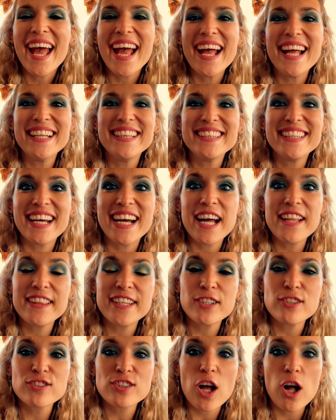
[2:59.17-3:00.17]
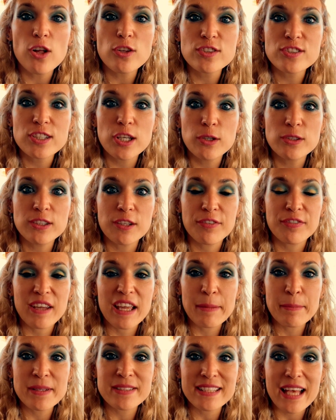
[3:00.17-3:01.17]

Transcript: and uh, there's also the famous